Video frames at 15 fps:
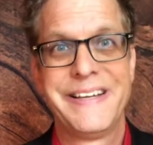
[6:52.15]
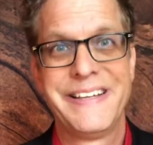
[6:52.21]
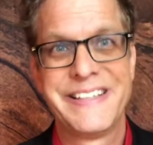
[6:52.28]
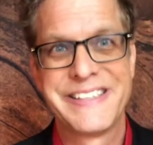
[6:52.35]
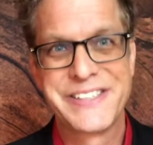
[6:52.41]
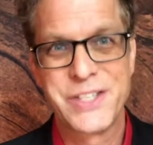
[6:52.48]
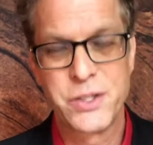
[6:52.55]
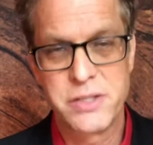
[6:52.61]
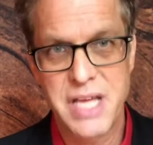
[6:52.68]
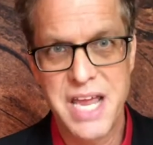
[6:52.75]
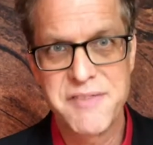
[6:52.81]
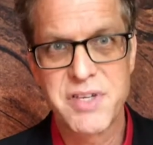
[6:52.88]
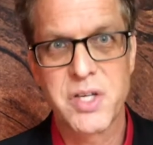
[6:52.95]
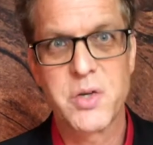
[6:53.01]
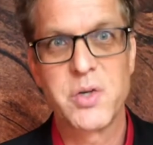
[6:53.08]
So
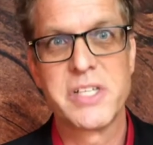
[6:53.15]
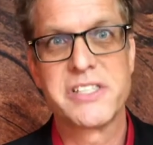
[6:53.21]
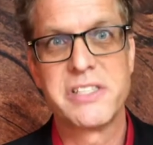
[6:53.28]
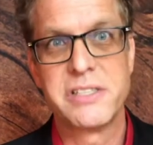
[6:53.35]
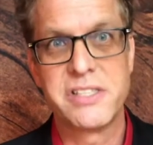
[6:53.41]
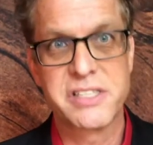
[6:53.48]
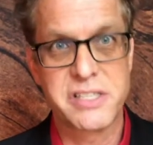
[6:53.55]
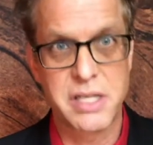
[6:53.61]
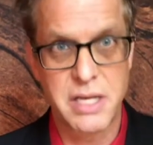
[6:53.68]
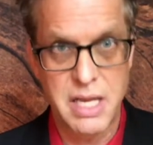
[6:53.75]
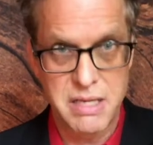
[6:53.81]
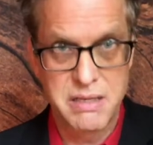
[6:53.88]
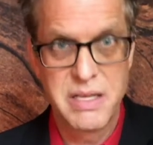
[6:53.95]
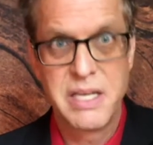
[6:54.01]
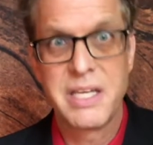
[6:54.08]
Dave and Christy just said,
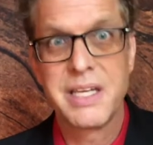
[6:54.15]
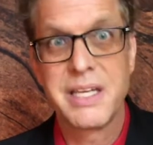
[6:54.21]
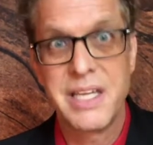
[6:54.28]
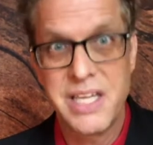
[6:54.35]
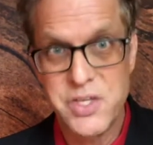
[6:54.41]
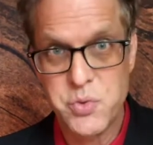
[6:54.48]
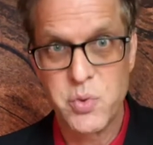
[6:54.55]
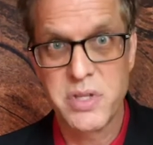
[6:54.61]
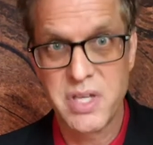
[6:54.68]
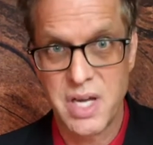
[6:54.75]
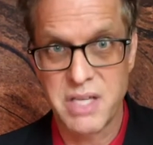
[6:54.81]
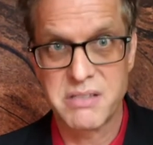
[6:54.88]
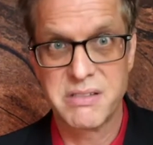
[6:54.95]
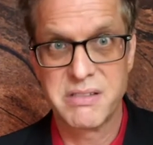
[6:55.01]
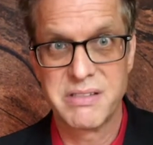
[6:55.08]
"He's with
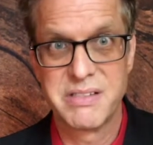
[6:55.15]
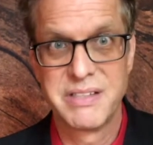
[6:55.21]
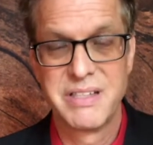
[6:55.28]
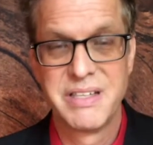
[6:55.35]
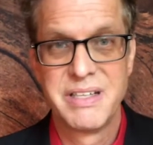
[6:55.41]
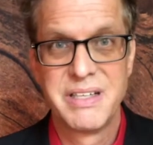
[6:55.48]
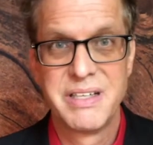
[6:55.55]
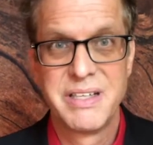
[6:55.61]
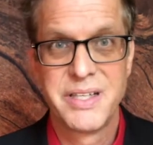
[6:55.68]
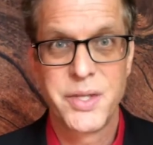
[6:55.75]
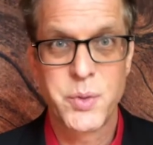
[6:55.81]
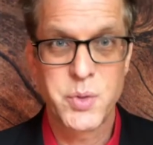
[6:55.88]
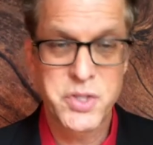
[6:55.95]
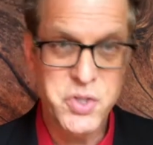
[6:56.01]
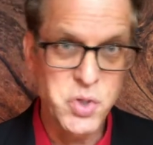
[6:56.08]
us." There
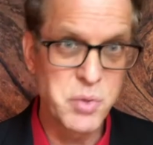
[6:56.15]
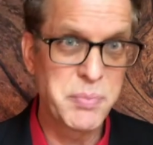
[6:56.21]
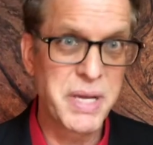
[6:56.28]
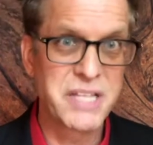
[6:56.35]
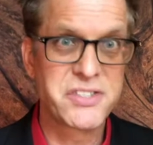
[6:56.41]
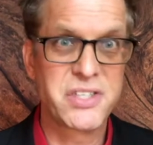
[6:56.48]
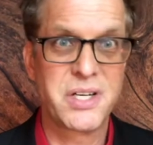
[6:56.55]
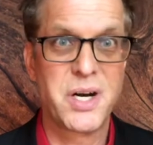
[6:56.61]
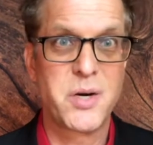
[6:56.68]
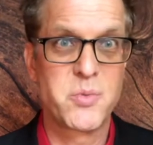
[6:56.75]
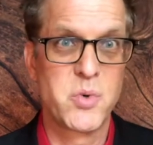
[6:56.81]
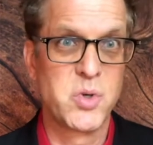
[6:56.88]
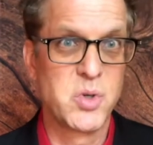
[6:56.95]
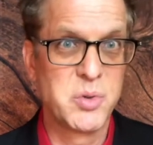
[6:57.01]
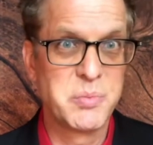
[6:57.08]
were 2 beds in our
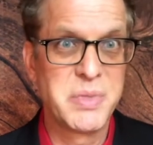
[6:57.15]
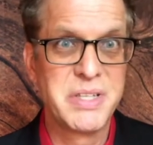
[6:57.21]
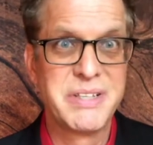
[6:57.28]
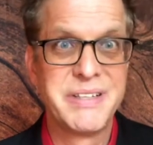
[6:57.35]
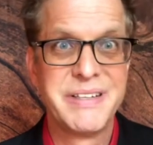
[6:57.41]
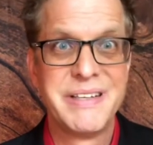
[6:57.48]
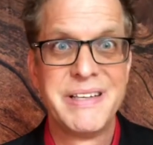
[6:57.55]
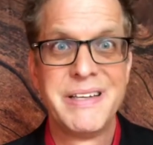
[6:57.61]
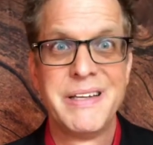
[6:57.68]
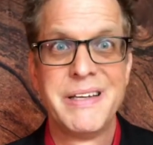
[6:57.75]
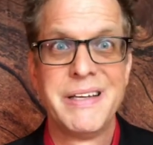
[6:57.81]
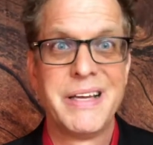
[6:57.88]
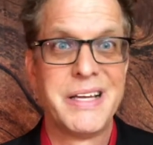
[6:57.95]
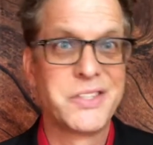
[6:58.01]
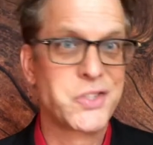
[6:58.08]
room,
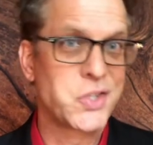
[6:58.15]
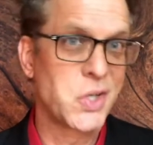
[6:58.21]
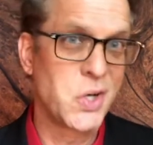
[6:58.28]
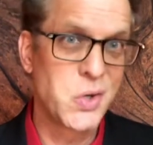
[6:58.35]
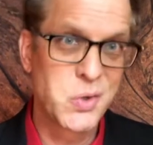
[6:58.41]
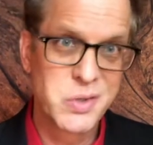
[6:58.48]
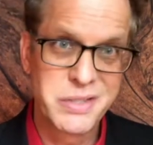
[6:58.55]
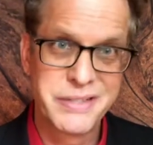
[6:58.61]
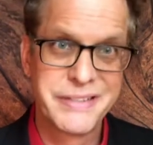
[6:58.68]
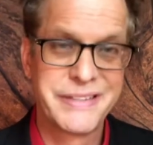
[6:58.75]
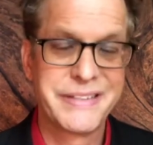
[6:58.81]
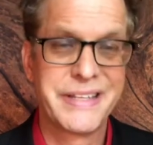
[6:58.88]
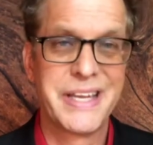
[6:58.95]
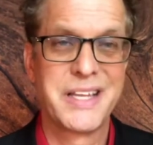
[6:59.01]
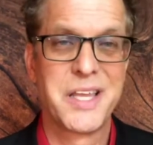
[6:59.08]
and so
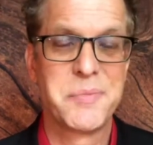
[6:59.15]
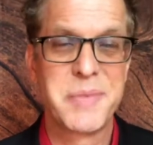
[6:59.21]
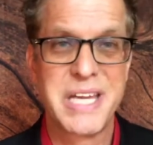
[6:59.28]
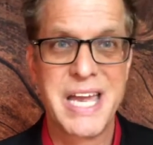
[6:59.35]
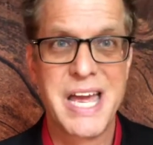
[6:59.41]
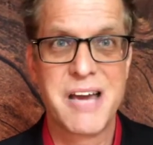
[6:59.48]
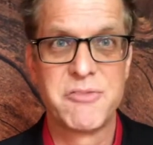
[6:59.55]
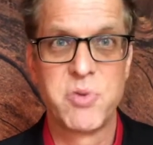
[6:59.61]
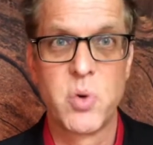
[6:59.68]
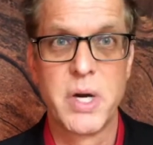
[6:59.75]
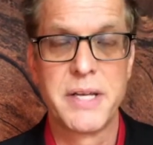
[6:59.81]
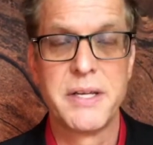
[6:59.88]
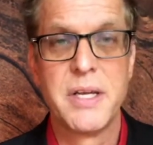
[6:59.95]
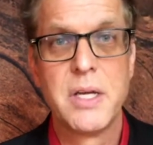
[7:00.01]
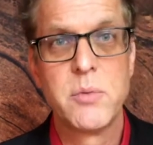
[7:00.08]
they let me have
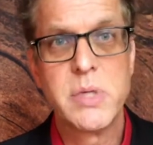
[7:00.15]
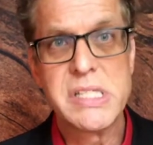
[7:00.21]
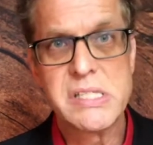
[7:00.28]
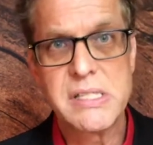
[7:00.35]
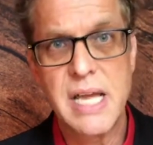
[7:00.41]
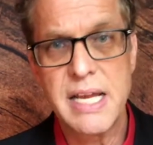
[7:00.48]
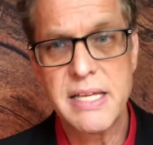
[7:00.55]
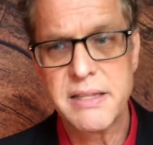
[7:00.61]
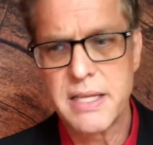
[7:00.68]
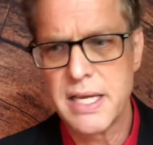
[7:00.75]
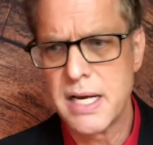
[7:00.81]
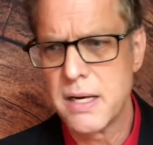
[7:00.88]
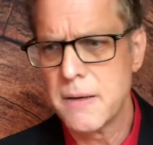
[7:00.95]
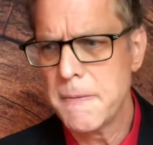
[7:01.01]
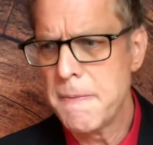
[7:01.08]
one. We stayed
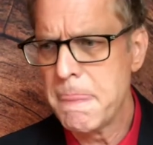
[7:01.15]
there.